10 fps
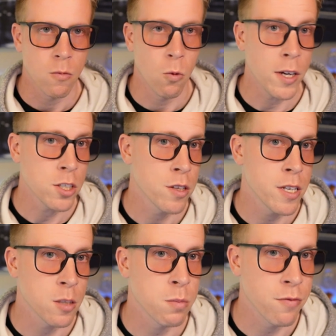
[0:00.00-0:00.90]
Watch
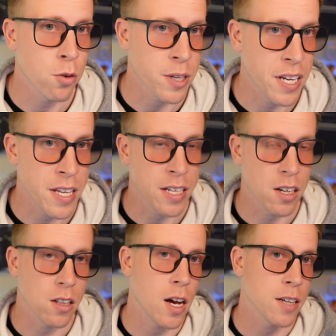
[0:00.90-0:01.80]
this before getting
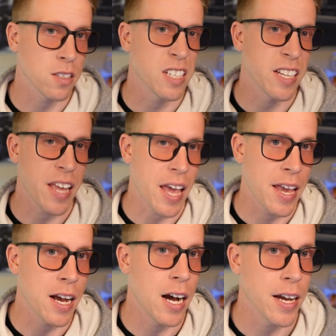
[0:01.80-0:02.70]
Colossyan
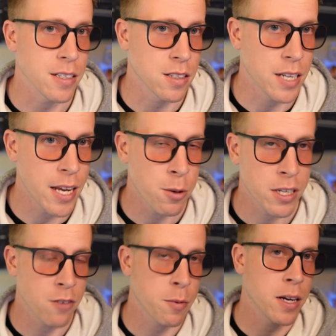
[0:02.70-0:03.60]
AI. Today I want to
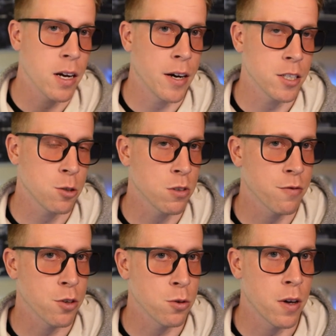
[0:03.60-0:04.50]
give my honest
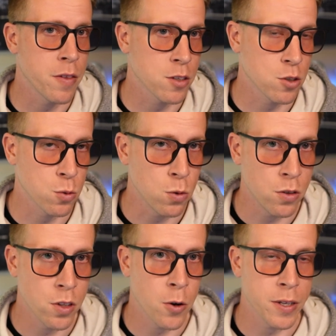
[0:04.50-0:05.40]
review on this tool
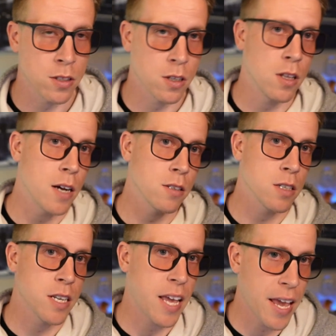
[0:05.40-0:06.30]
known as
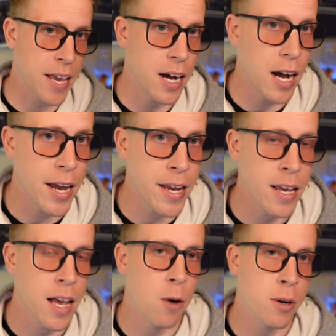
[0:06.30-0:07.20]
Colossyan AI.
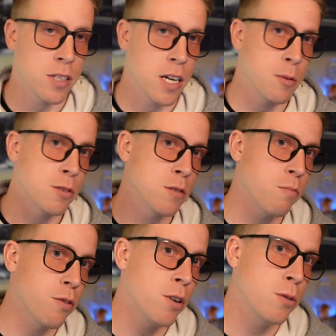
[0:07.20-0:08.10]
I want to talk about some
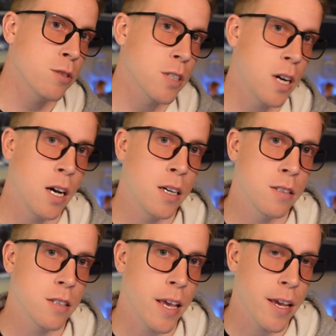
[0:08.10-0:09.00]
pros,
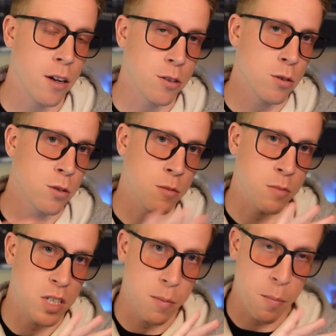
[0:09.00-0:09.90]
cons, and also
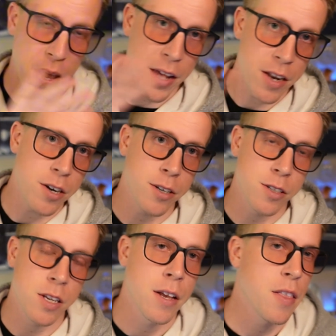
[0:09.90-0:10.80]
some
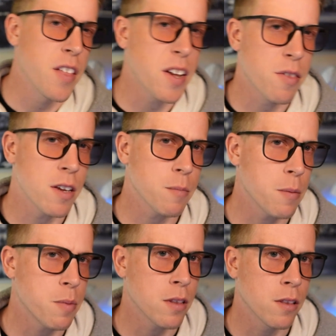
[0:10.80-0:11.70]
competitors that I think
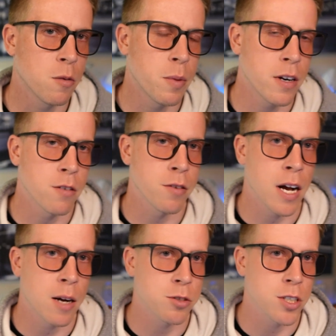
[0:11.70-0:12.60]
might be a little better of an
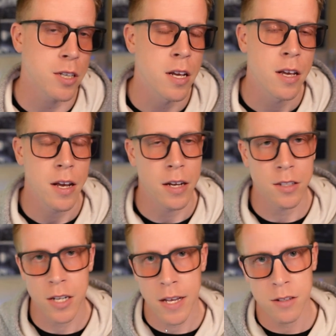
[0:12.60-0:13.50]
option. And
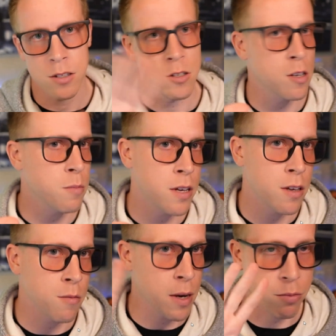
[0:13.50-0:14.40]
today this is just going to
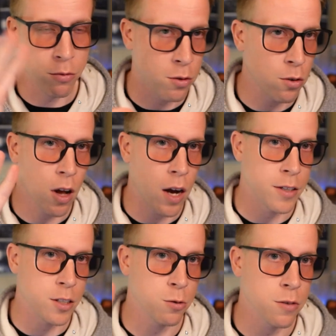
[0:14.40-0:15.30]
be my brutal
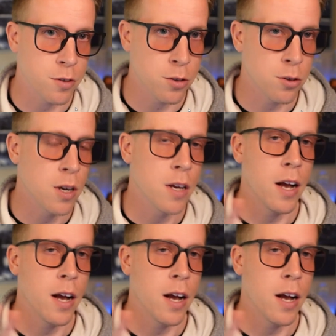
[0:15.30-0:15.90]
honest review.